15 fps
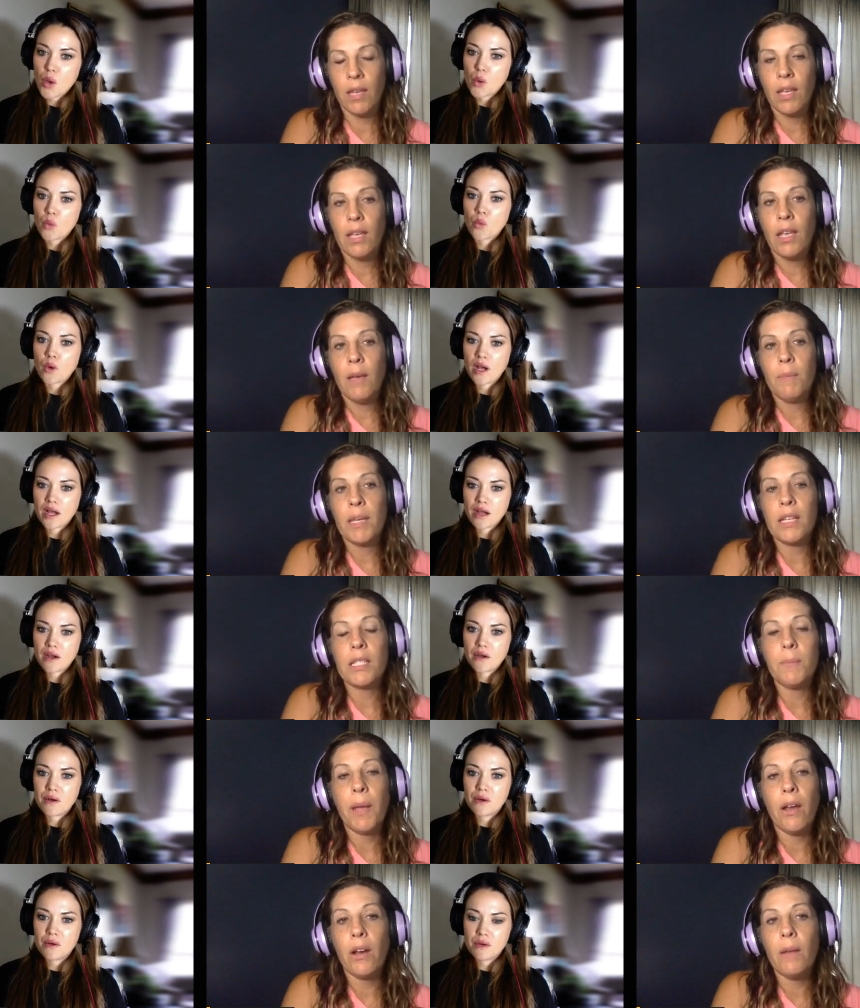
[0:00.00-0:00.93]
Speaker 1: Wow.
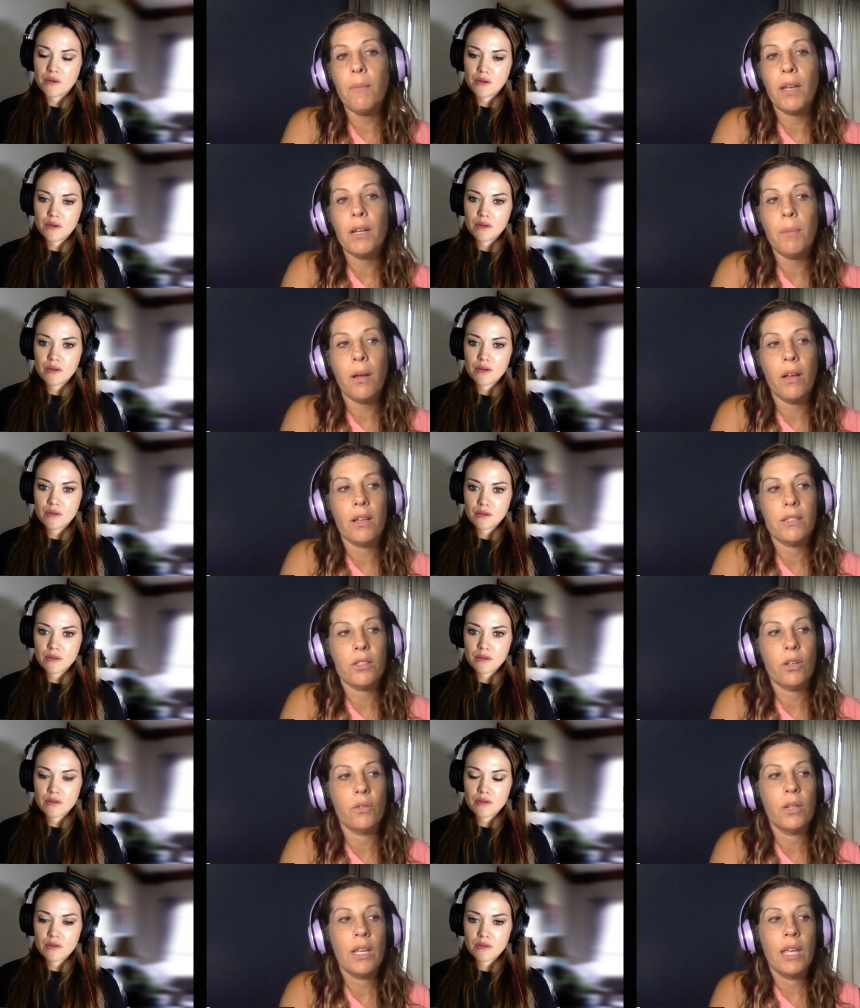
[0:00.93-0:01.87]
Because perimenopause,
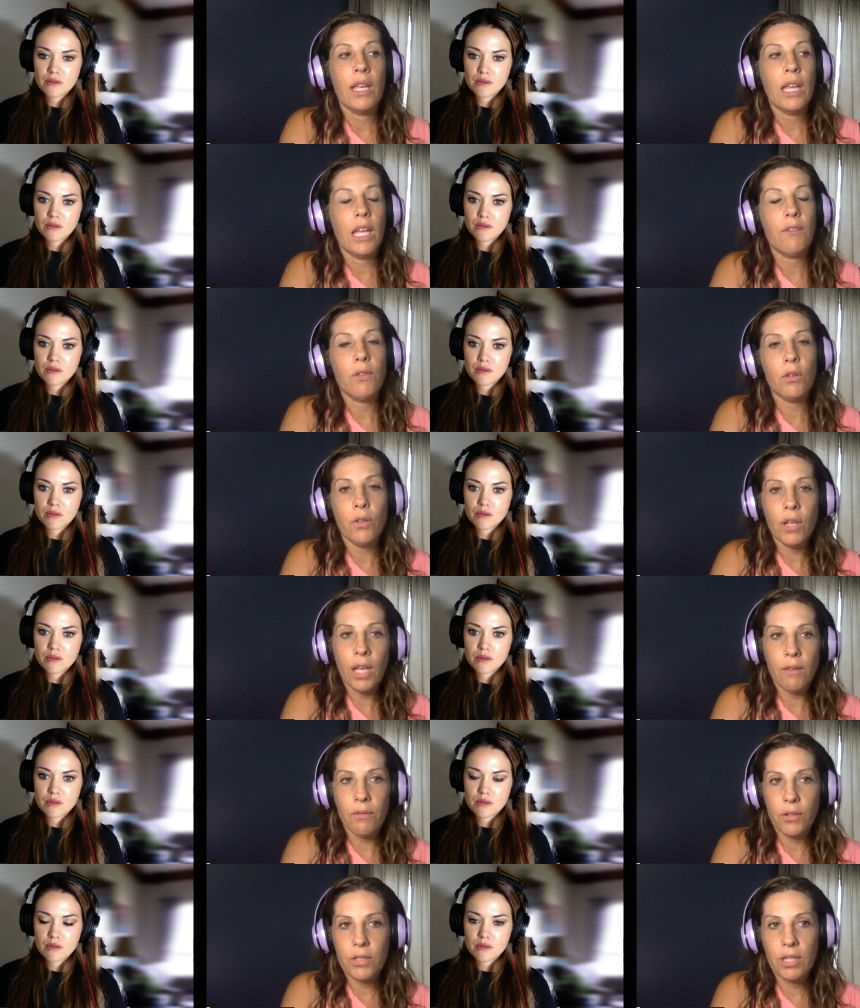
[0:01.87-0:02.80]
so if you look
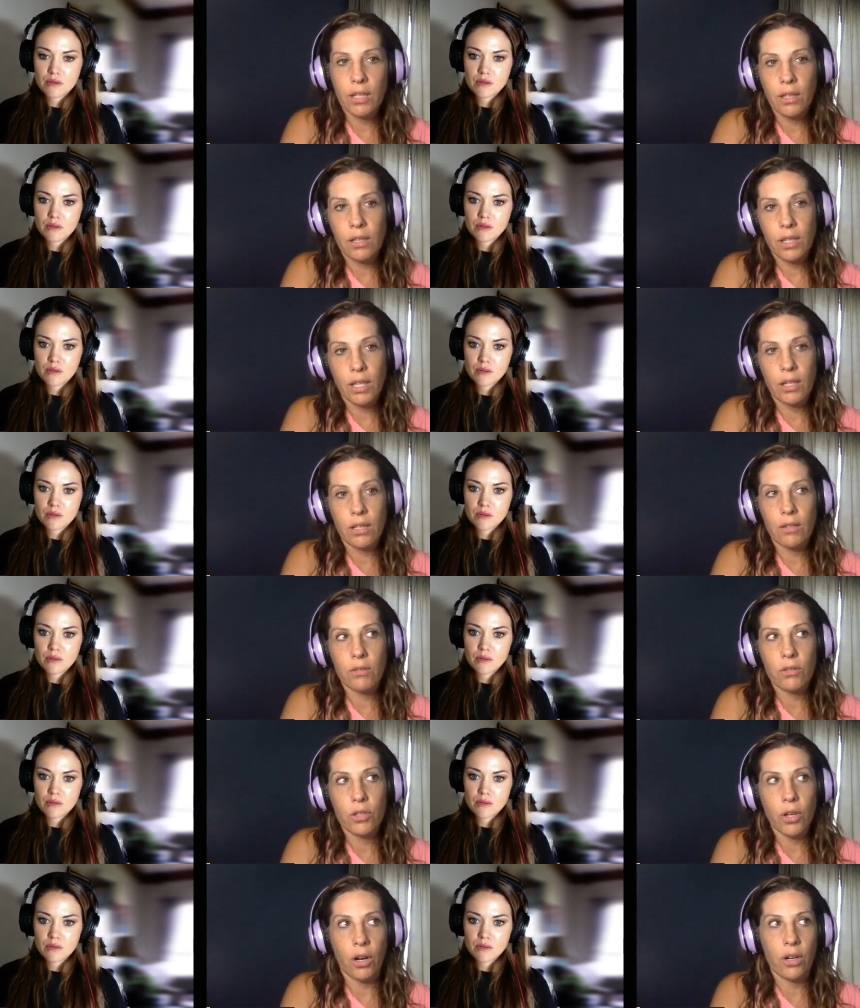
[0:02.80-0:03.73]
at fertility
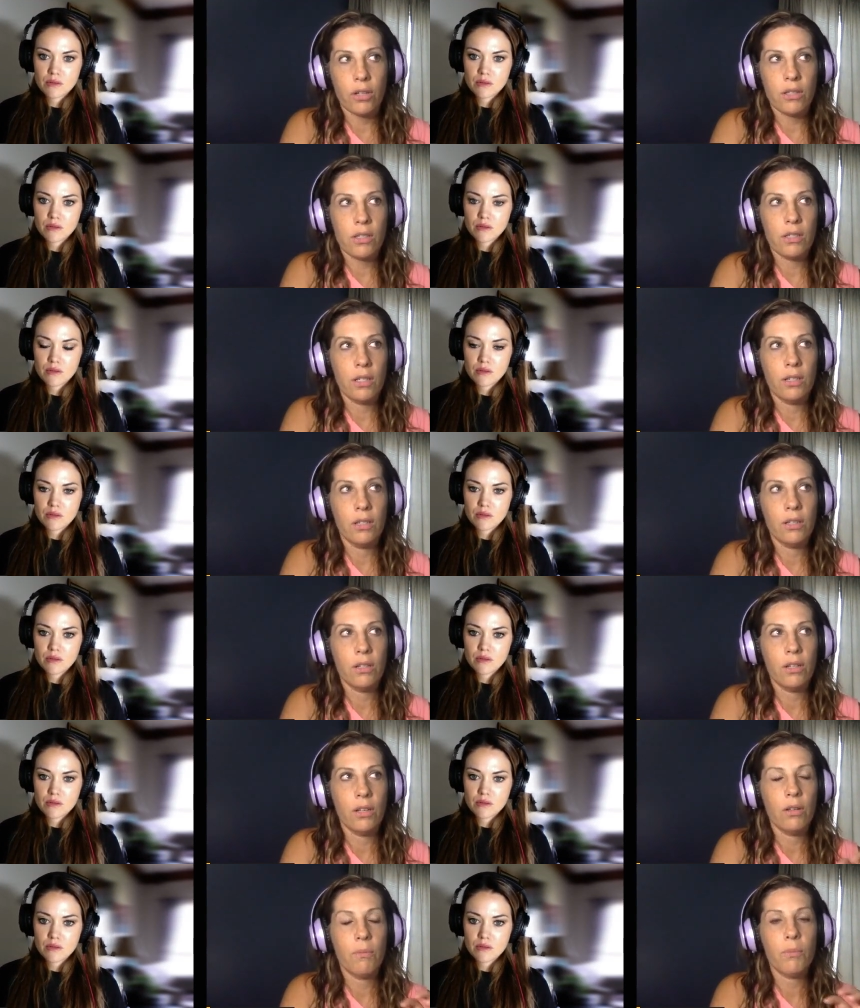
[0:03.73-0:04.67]
charts,
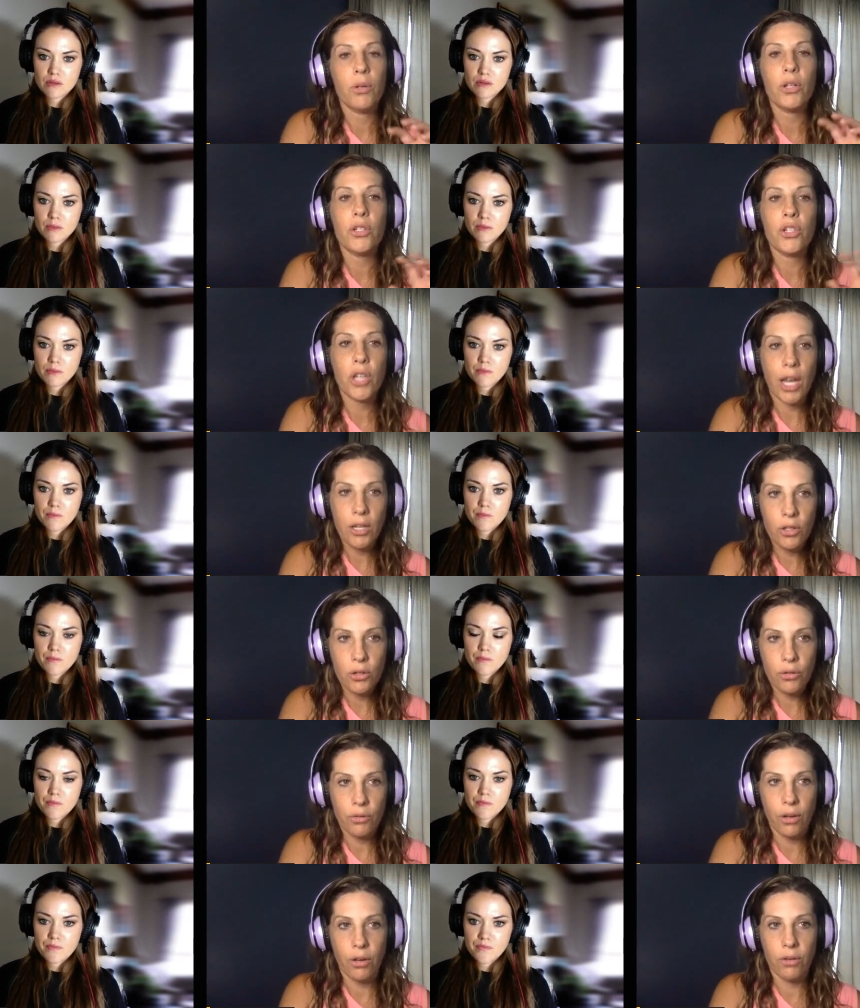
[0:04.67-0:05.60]

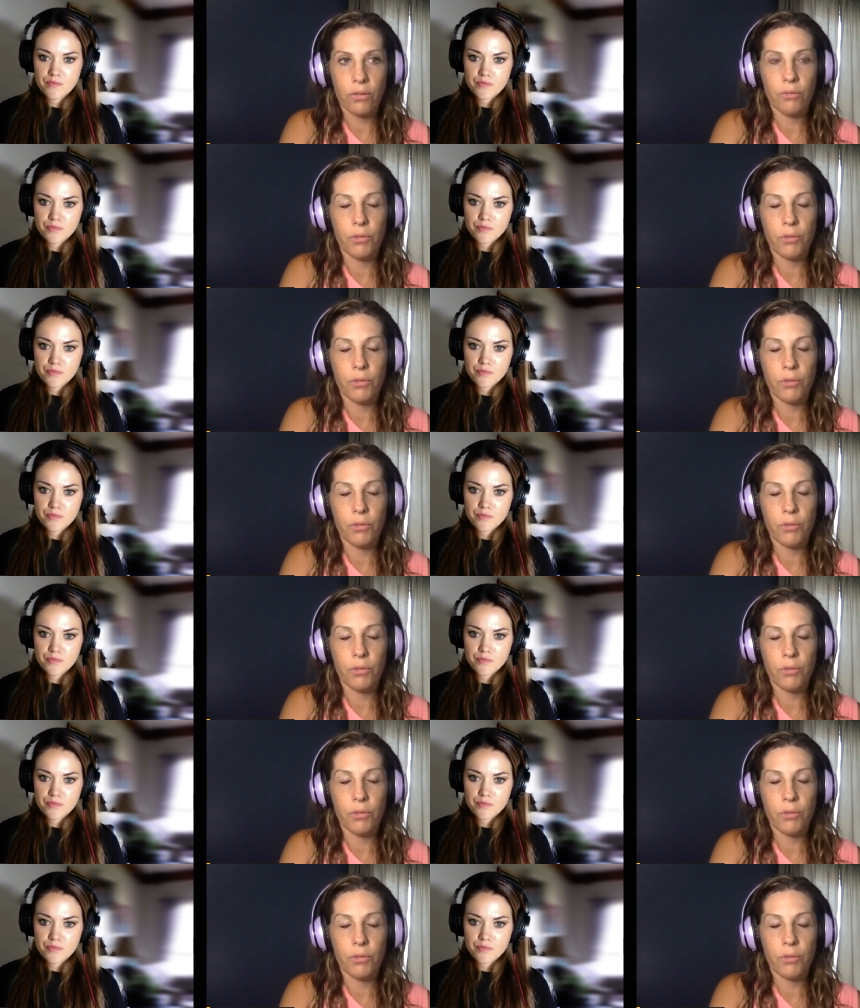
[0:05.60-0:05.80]
progesterone,